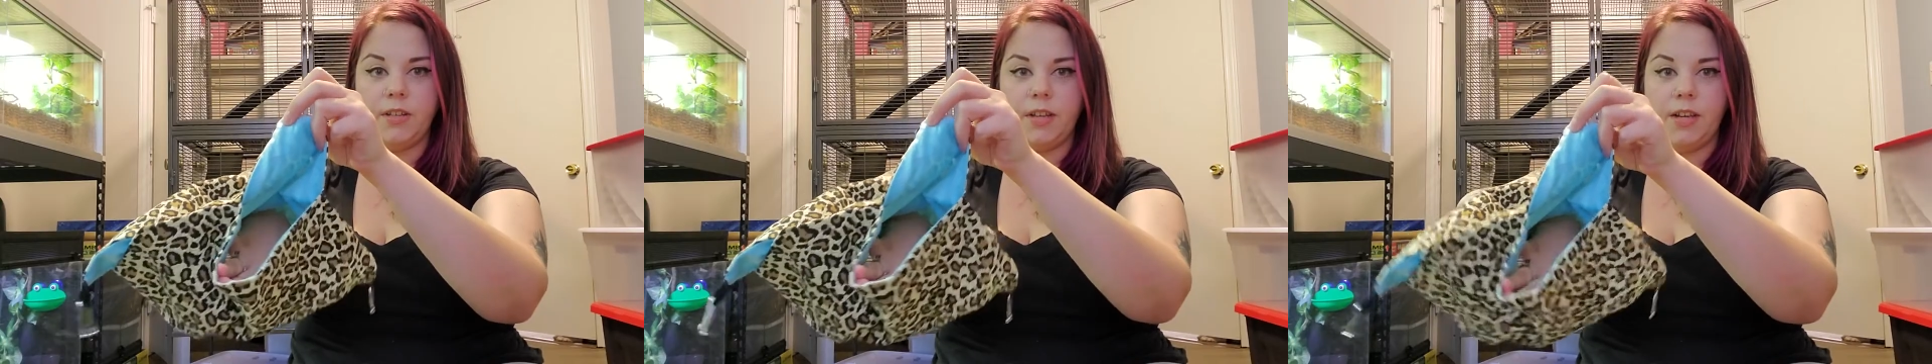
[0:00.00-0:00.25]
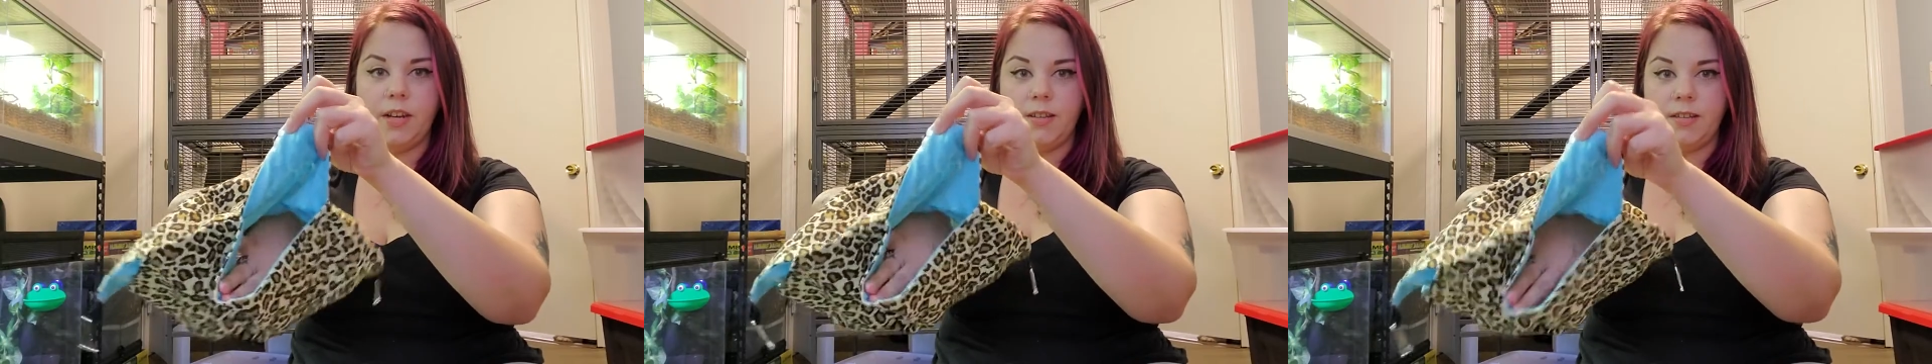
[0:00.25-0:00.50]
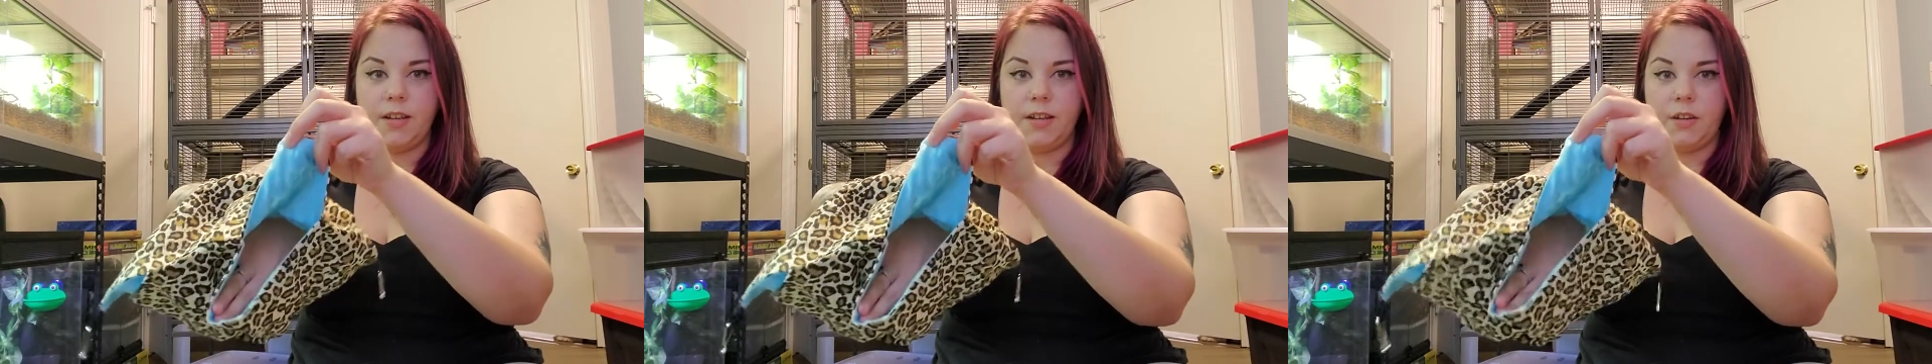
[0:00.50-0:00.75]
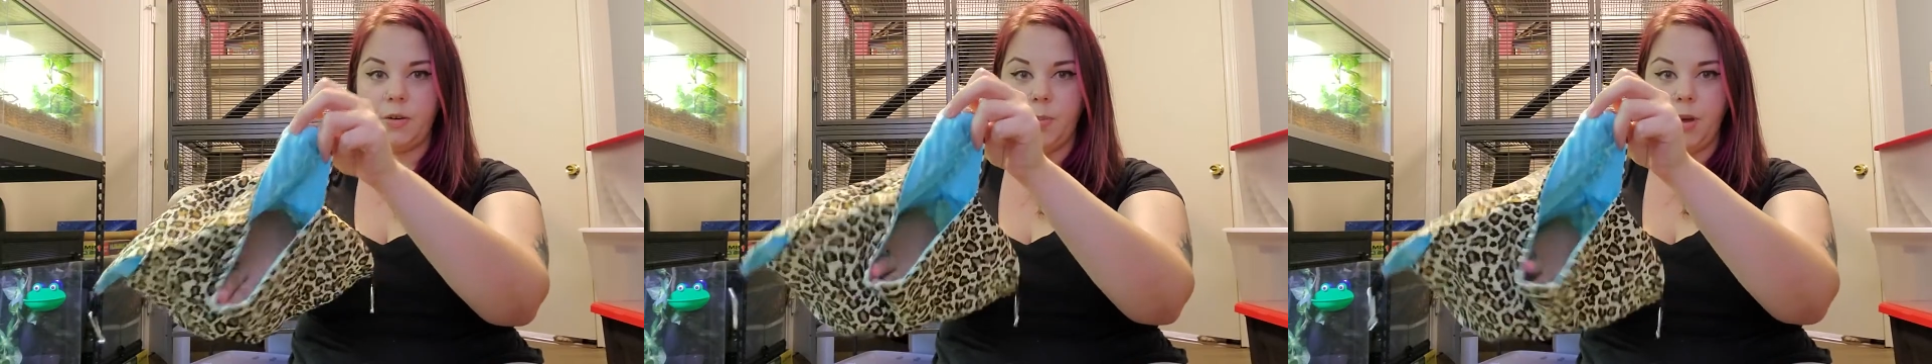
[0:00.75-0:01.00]
to get inside
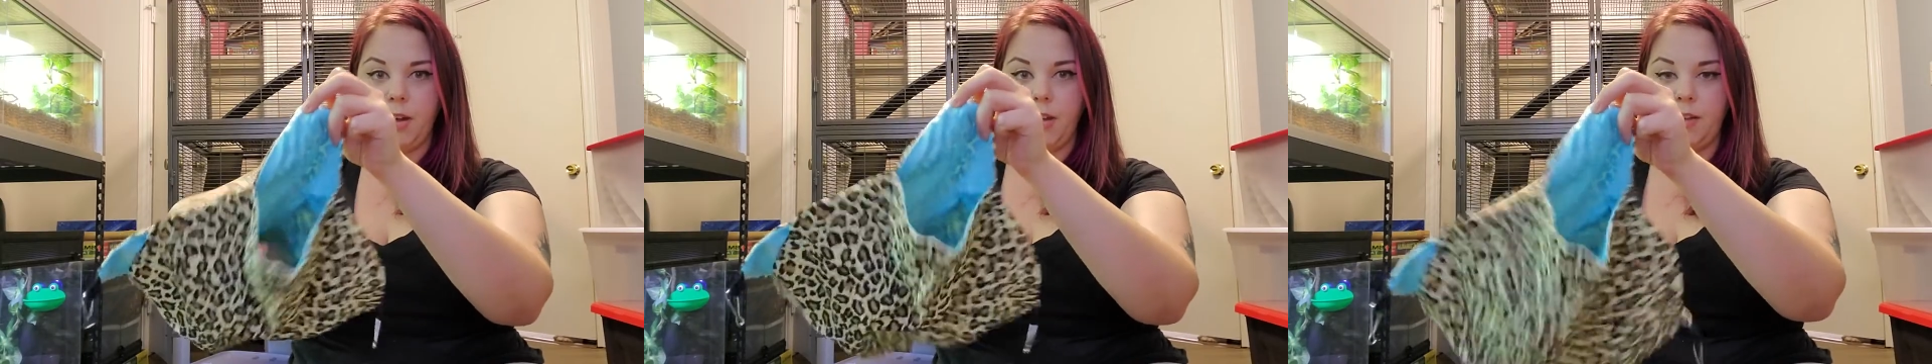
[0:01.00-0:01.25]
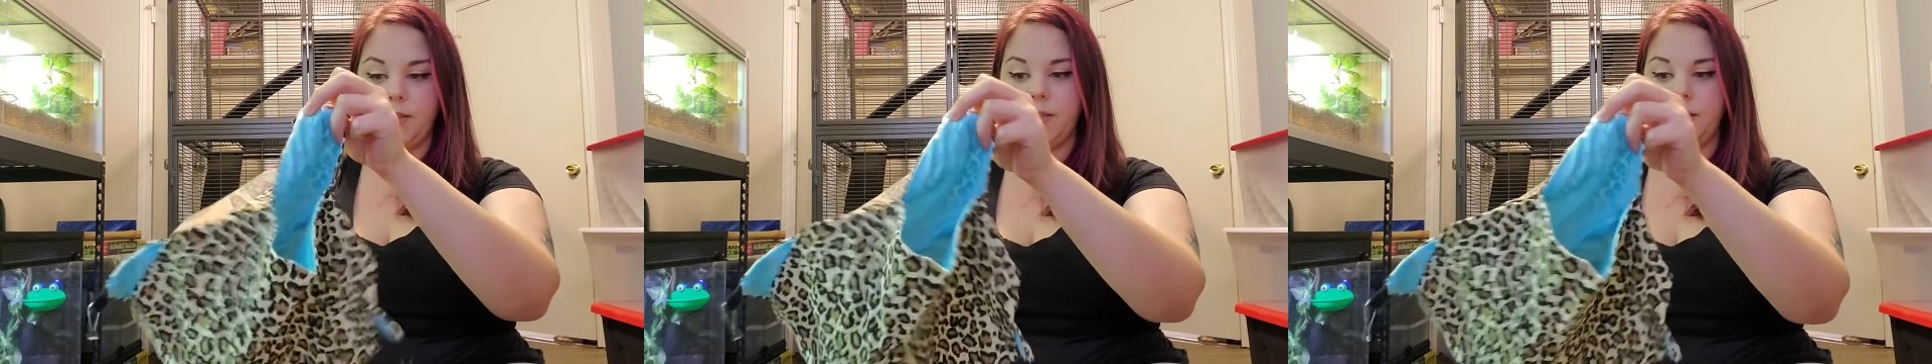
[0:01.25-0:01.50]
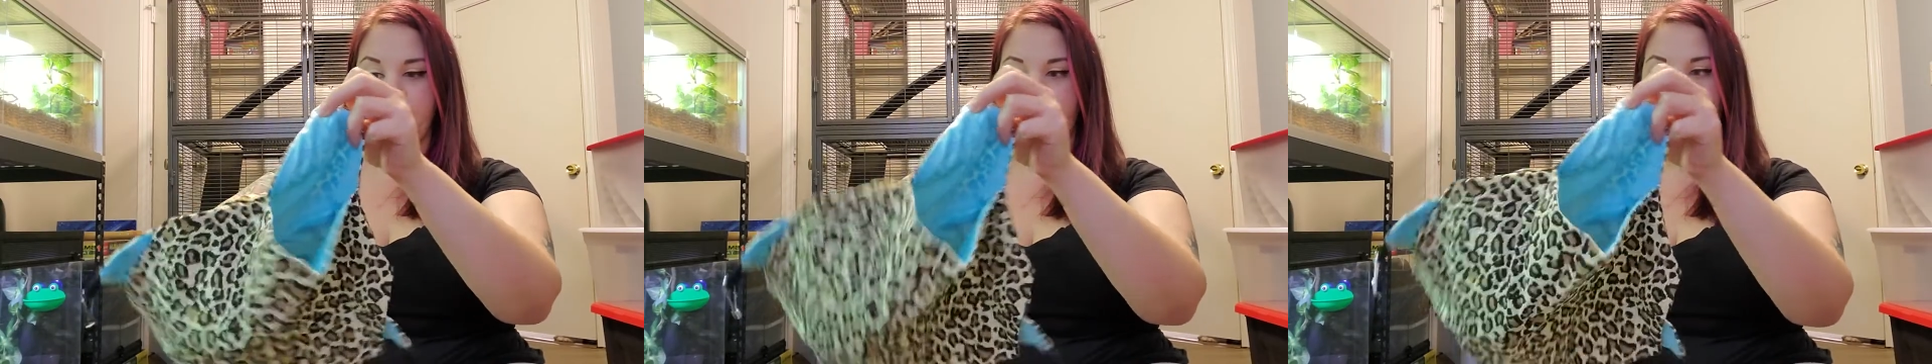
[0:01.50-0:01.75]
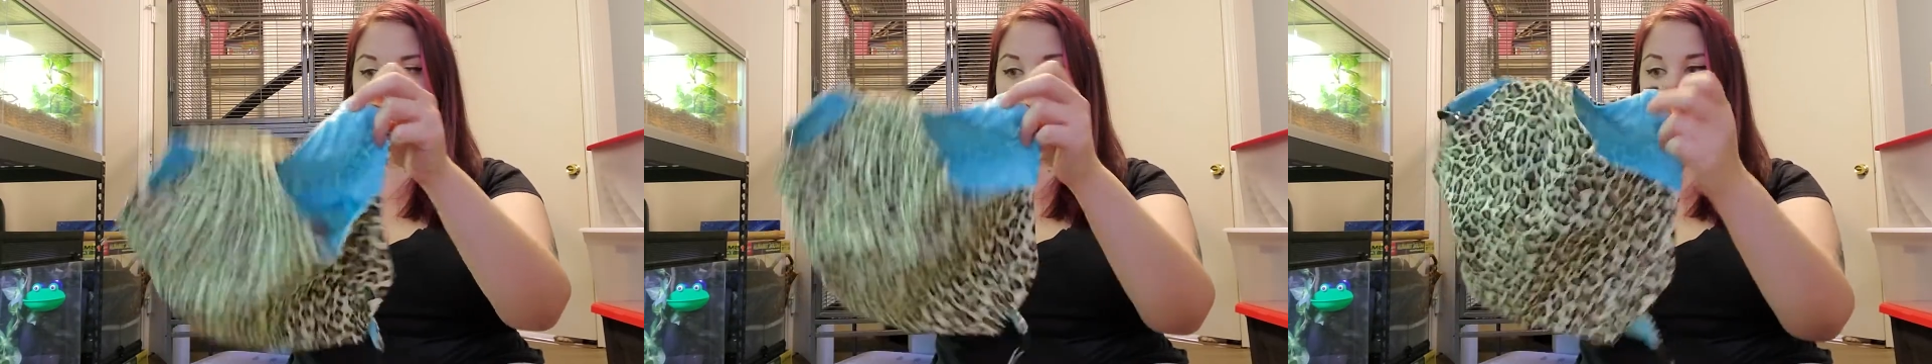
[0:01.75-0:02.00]
little pockets,
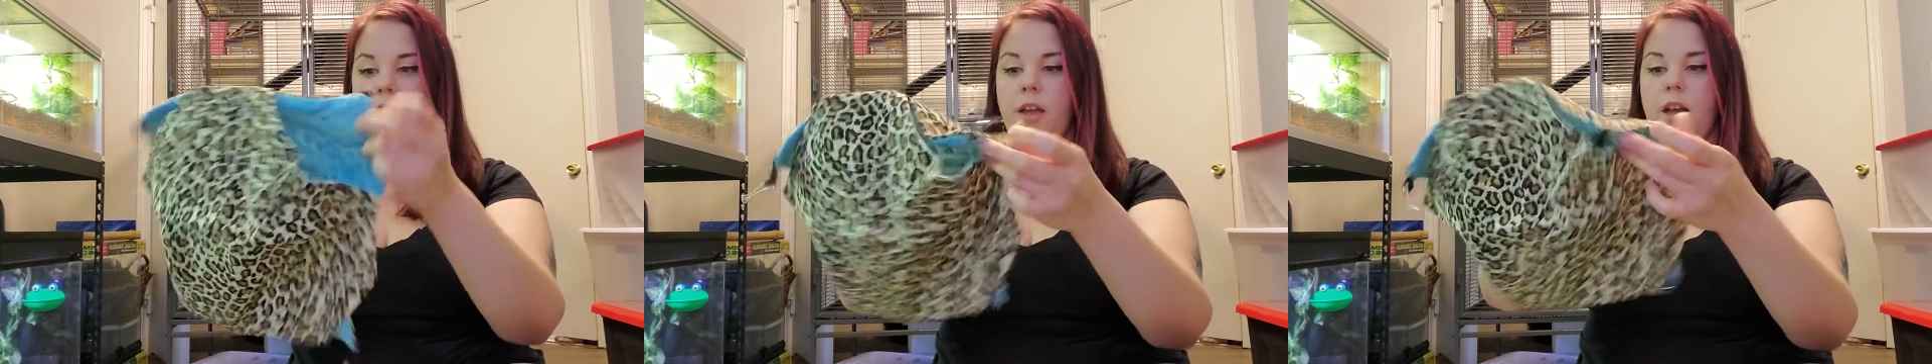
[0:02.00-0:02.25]
so